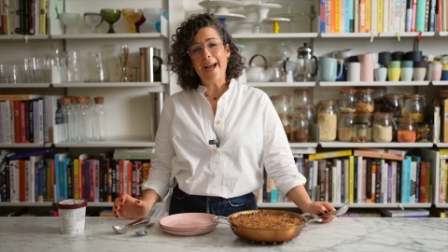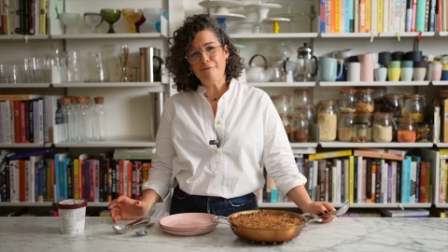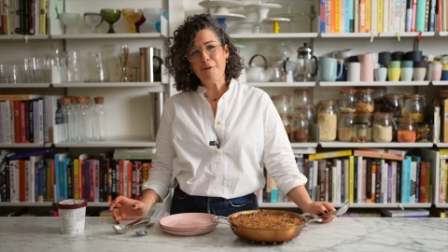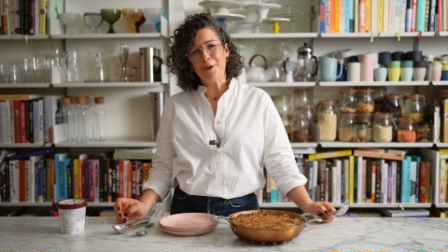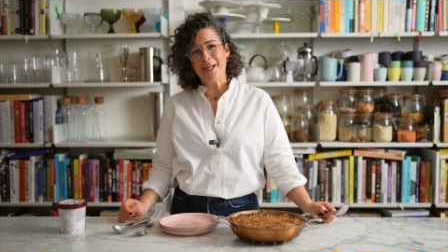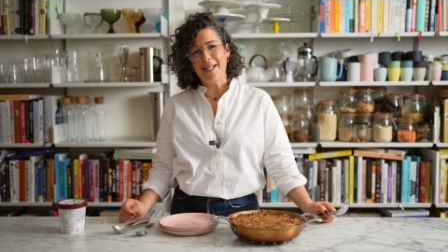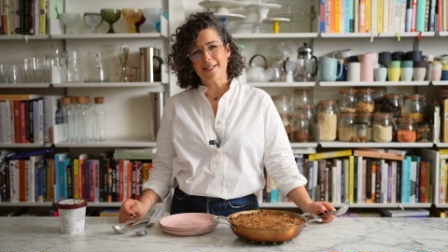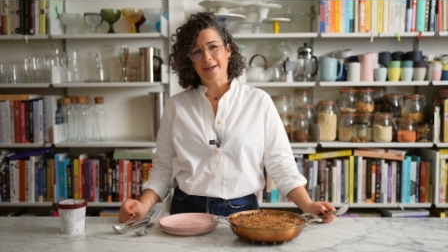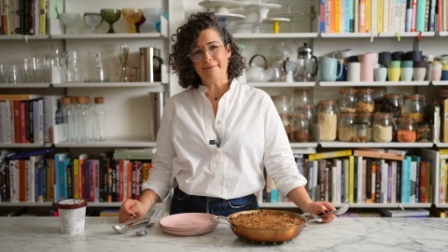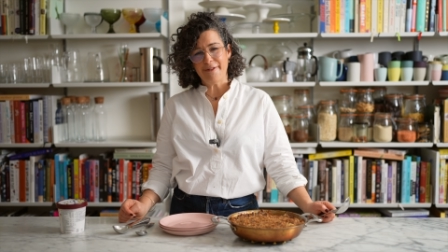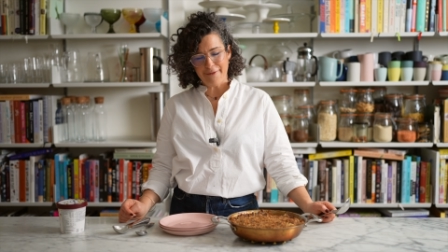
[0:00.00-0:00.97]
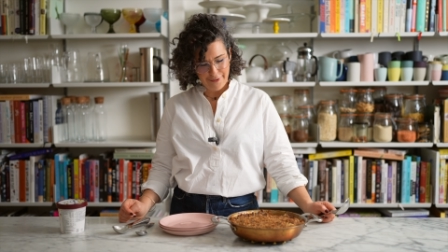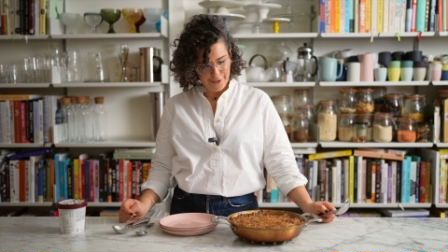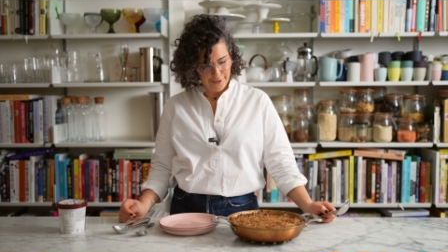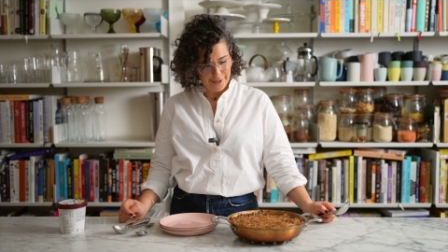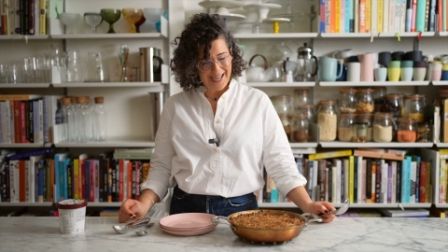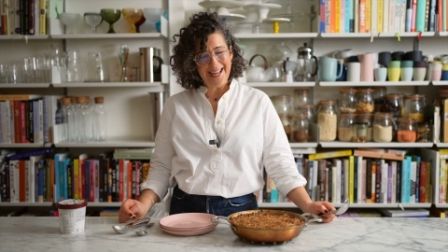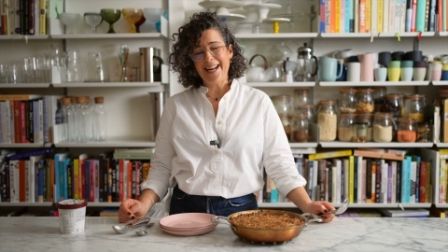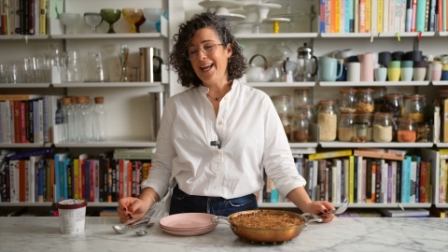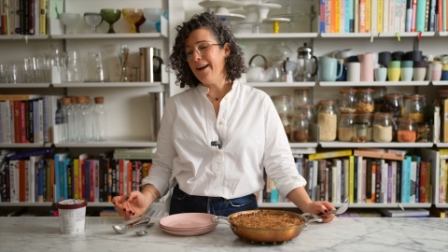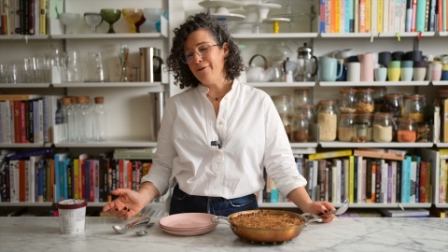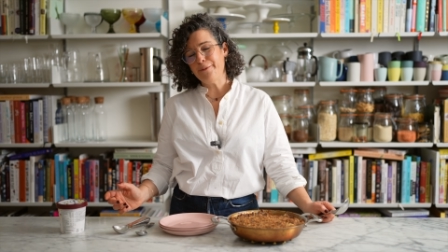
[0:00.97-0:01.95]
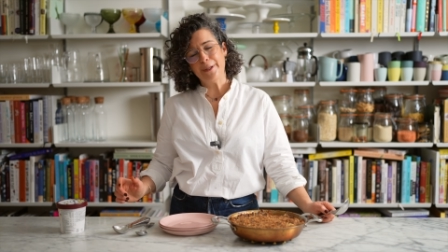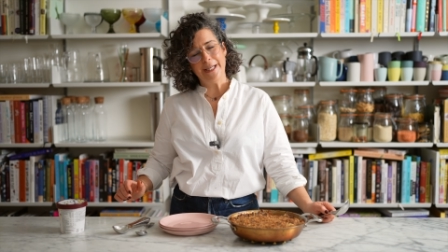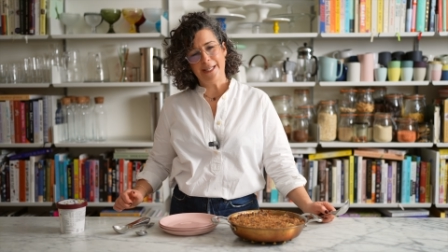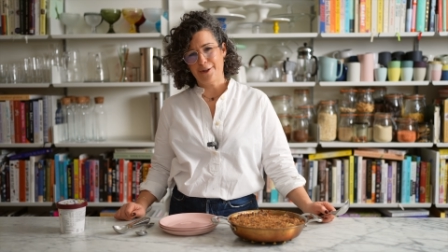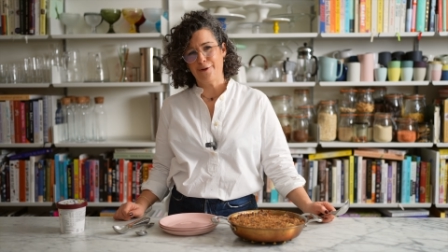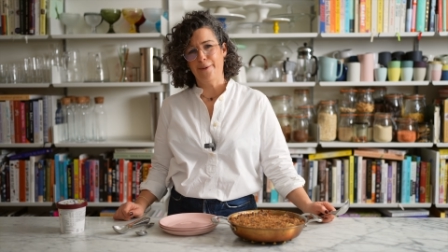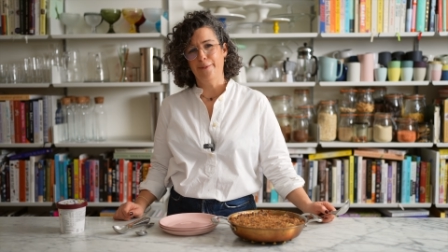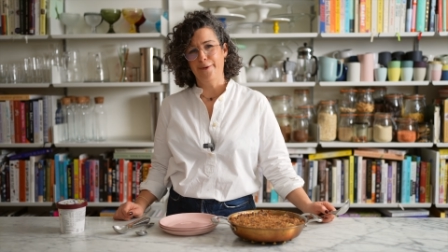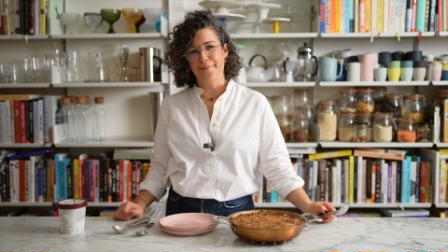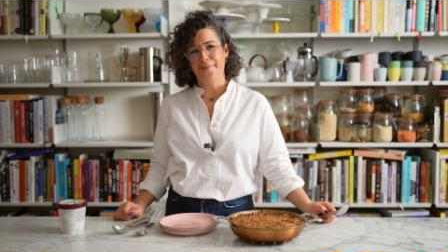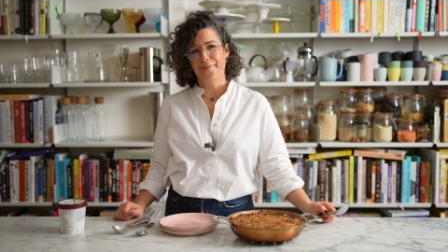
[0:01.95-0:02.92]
everyone needs comfort food and everyone needs a crumble.